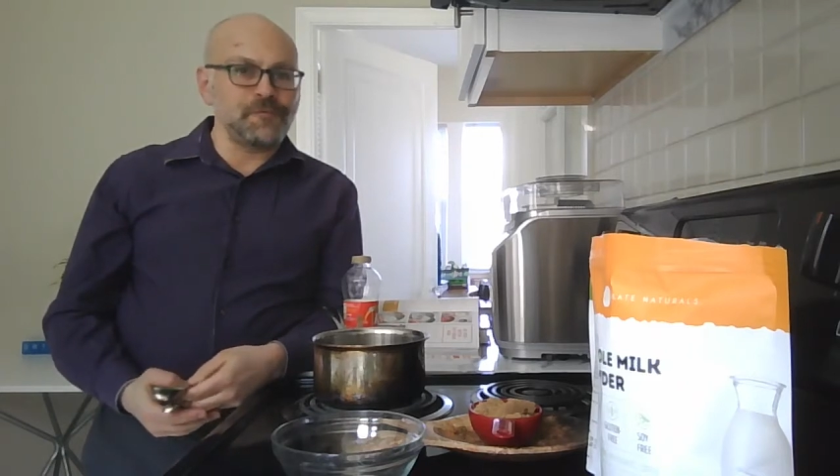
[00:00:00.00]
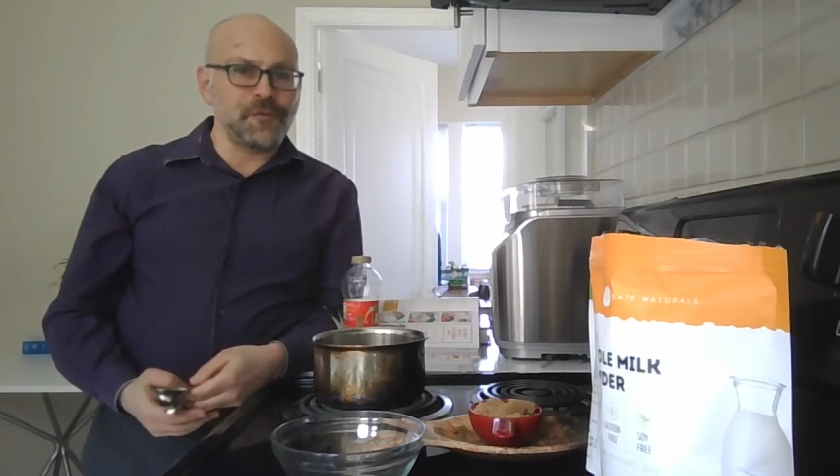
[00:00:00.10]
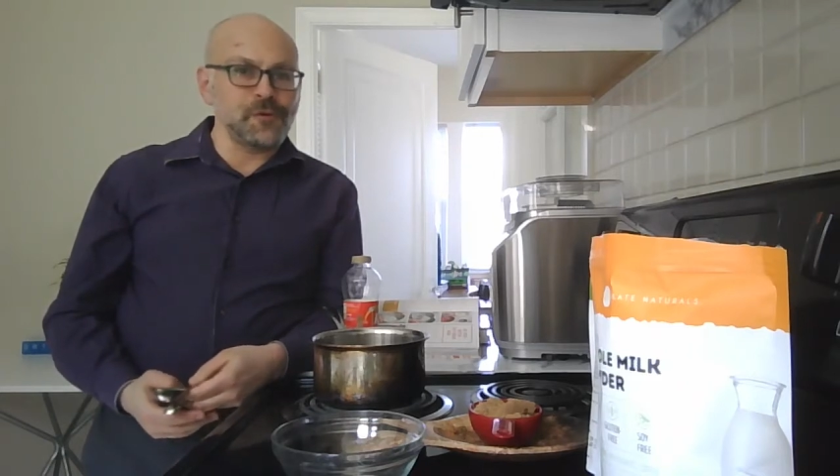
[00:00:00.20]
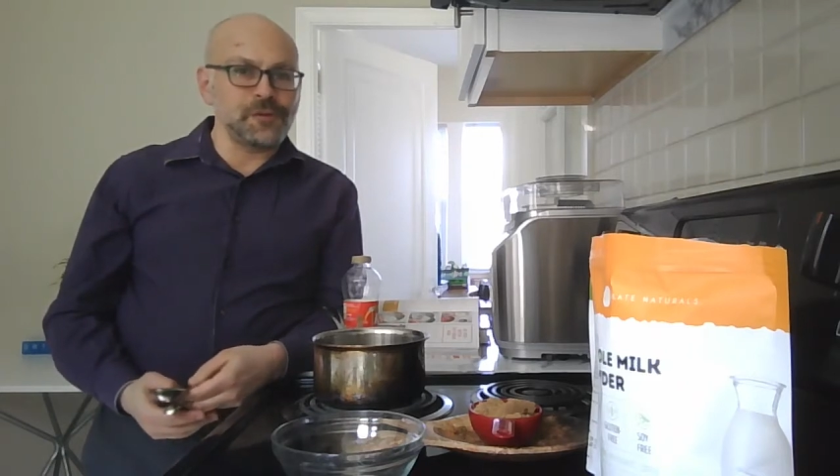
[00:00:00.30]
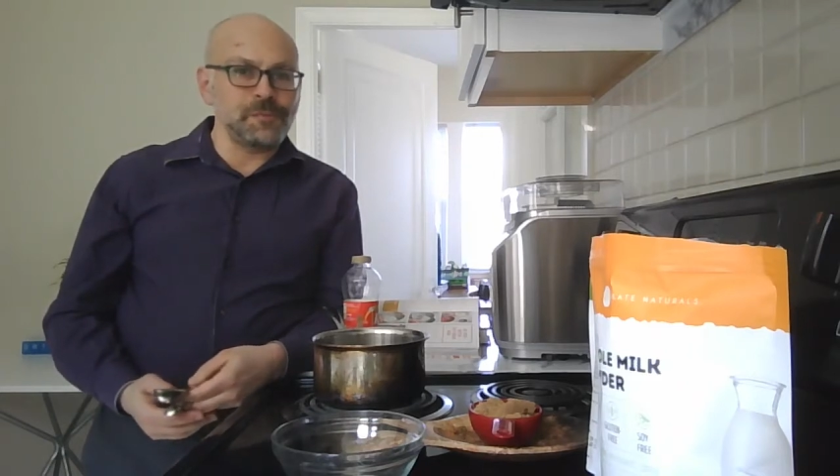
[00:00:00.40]

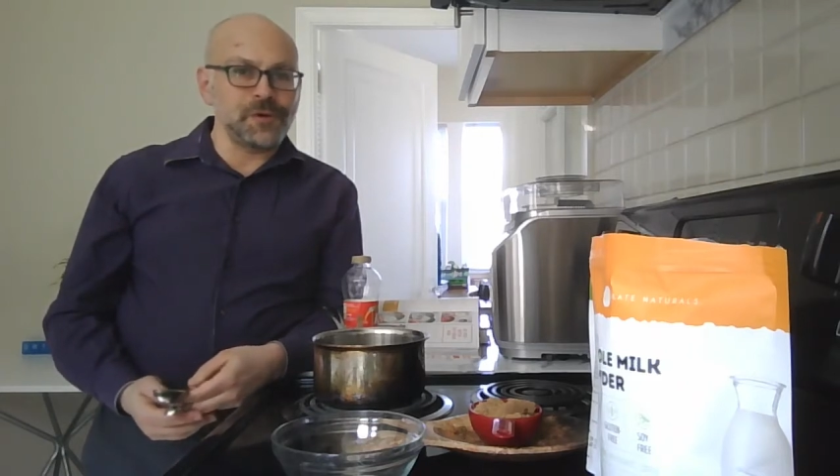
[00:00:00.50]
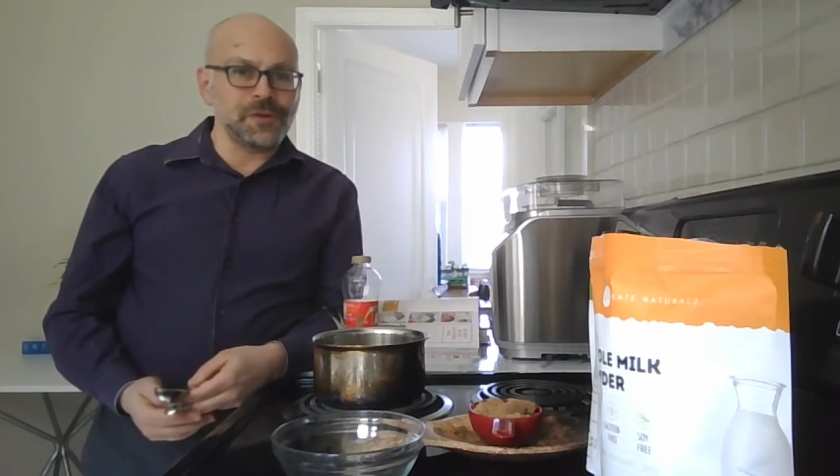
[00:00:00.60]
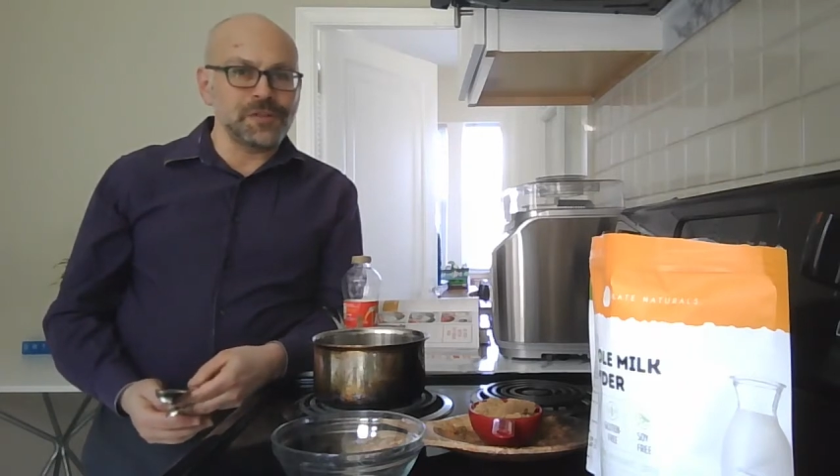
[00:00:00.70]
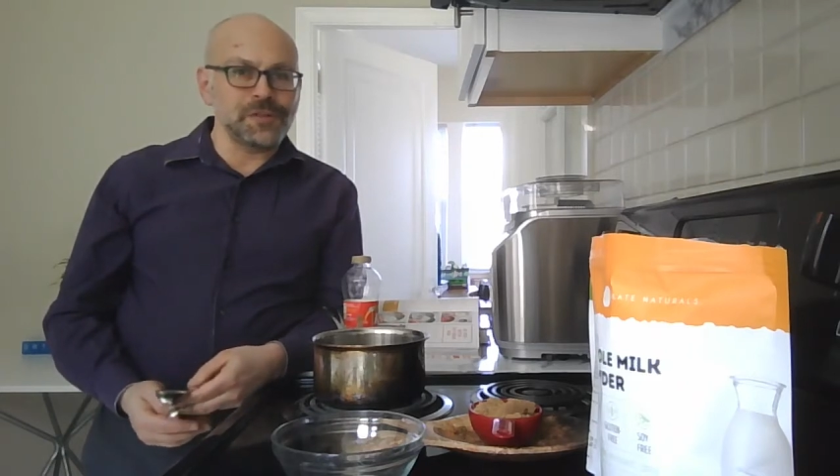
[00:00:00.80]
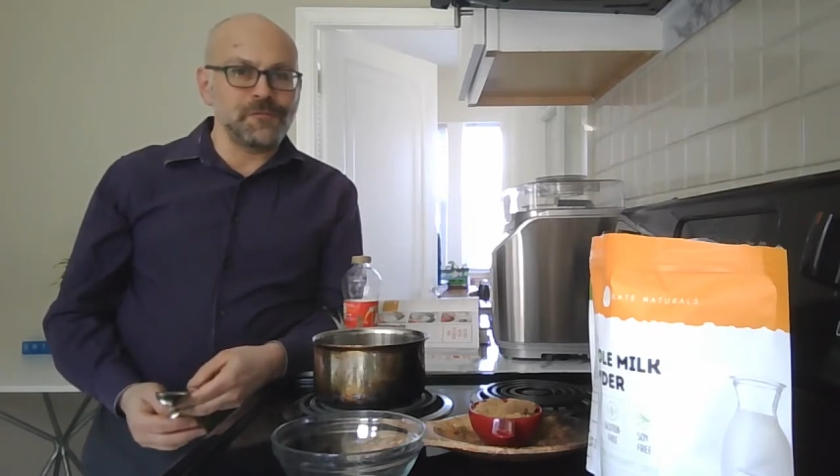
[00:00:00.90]
frozen milk
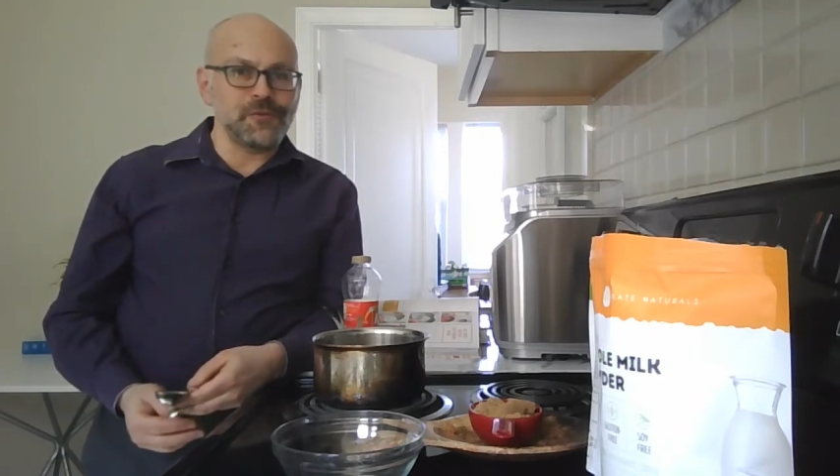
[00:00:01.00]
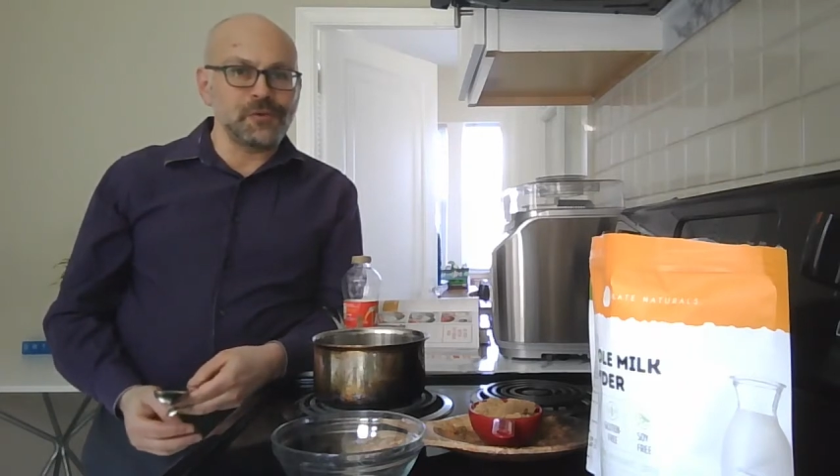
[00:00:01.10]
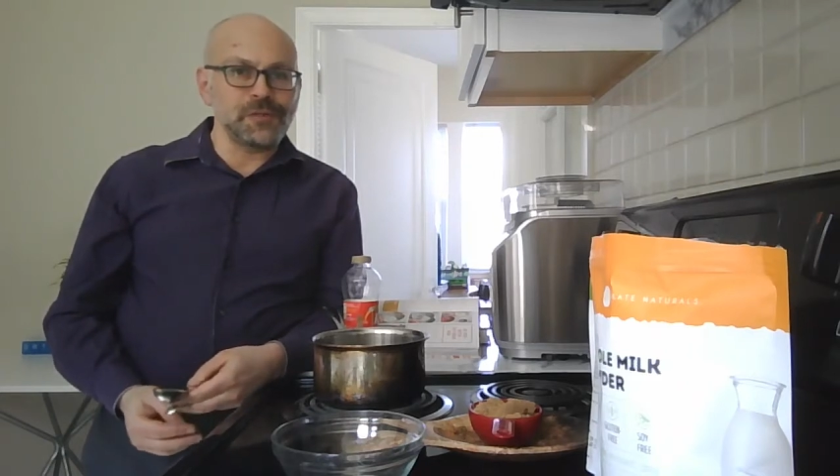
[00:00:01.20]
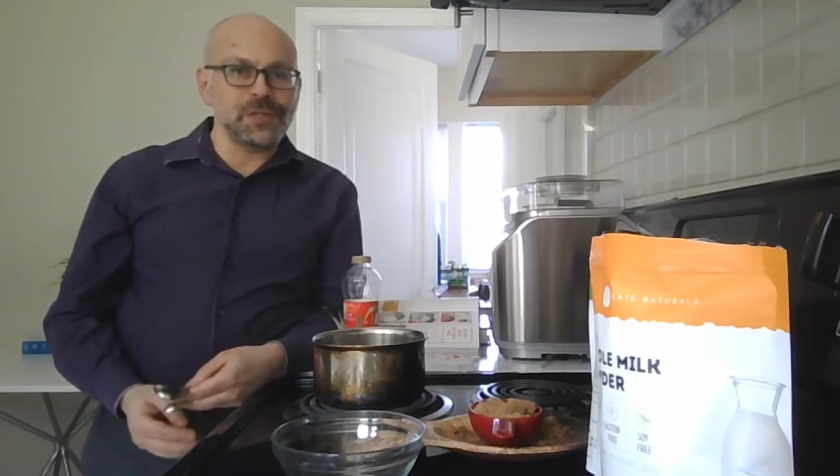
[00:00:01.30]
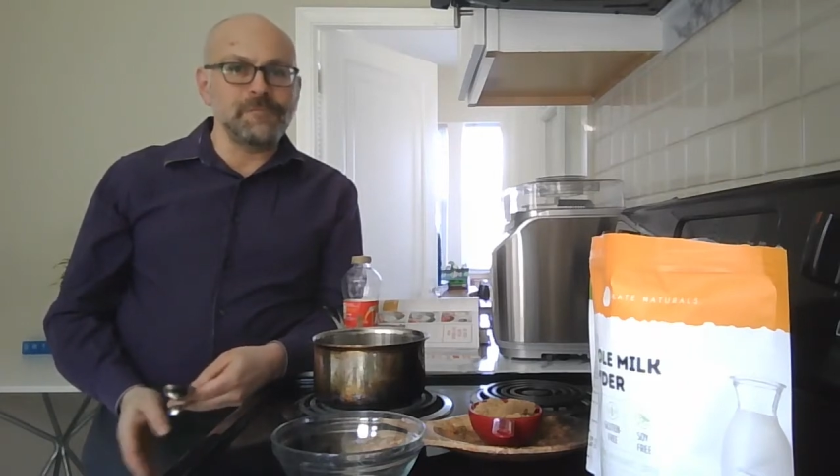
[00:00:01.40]
and some
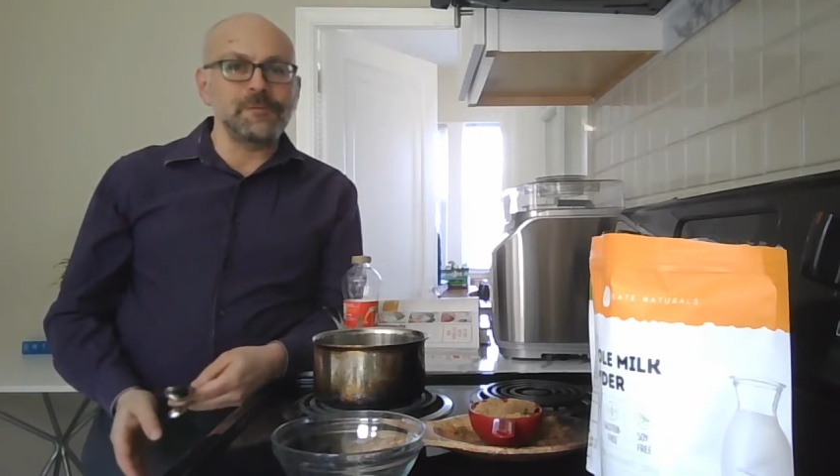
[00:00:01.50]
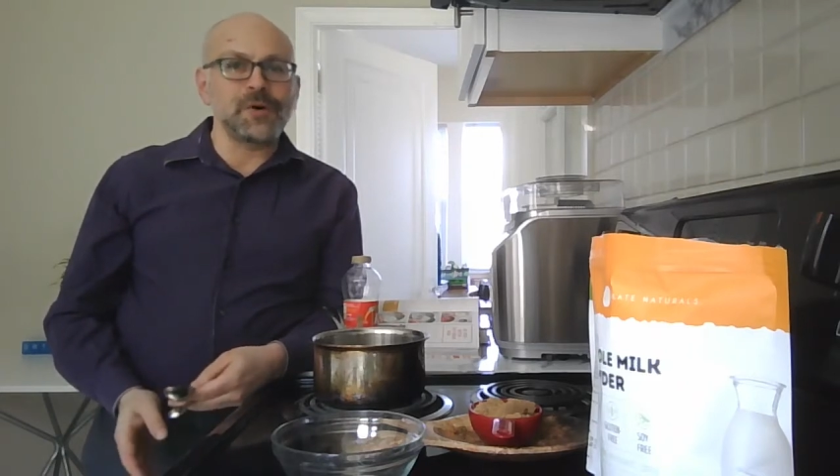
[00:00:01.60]
frozen lemon